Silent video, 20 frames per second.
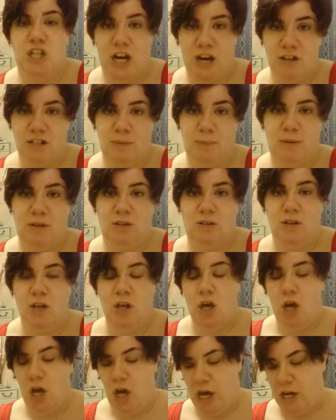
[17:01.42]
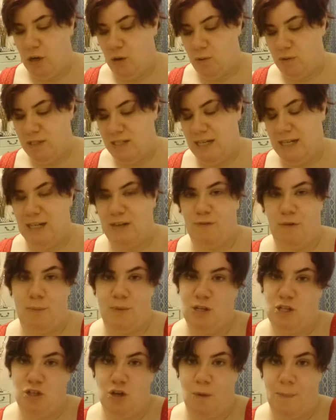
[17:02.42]
charitable and not stealing from
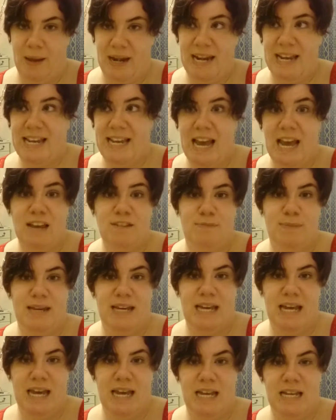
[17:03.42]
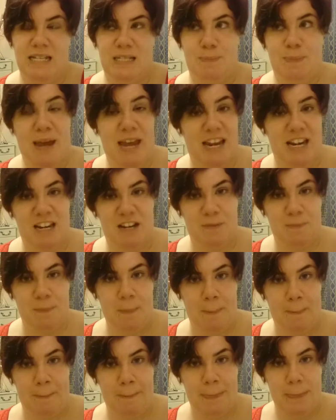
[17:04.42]
his shop, and he gave me his pin
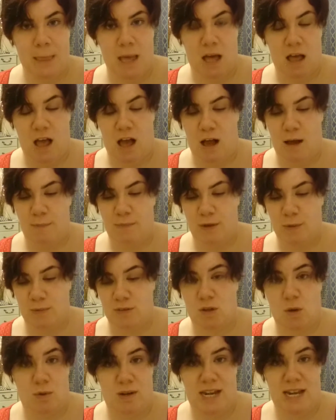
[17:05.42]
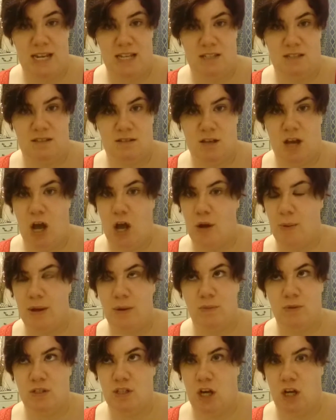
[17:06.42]
that was on his coat.
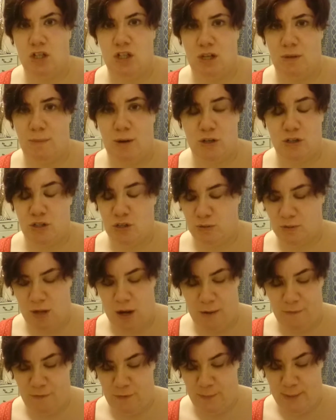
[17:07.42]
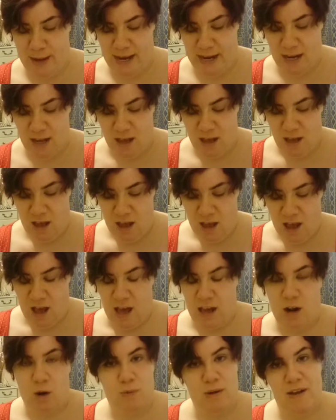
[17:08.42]
It was such an emotional time for me,
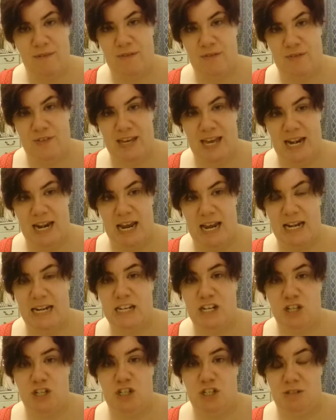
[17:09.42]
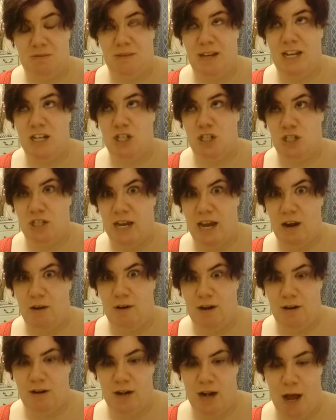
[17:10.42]
and I'll never forget it. And each
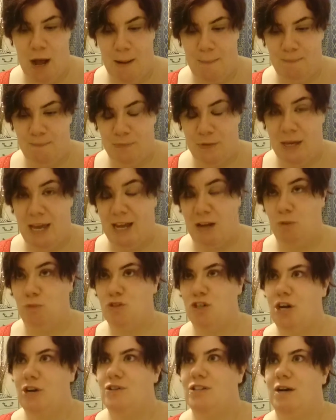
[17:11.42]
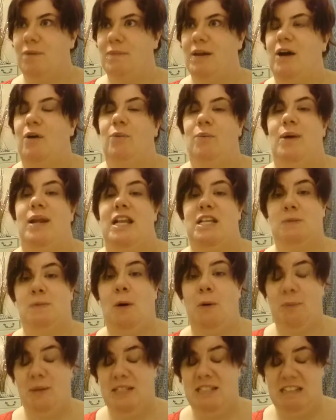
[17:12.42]
year in getting choked up now, when it's
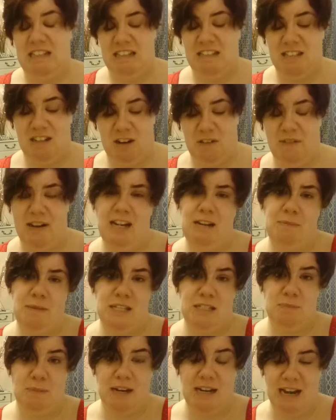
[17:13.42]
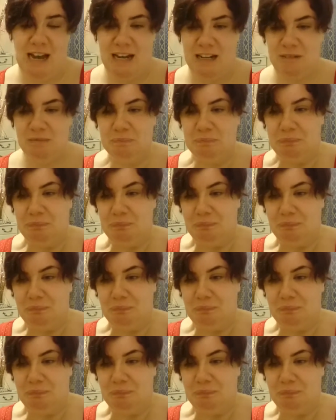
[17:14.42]
poppy season, I really miss my nan,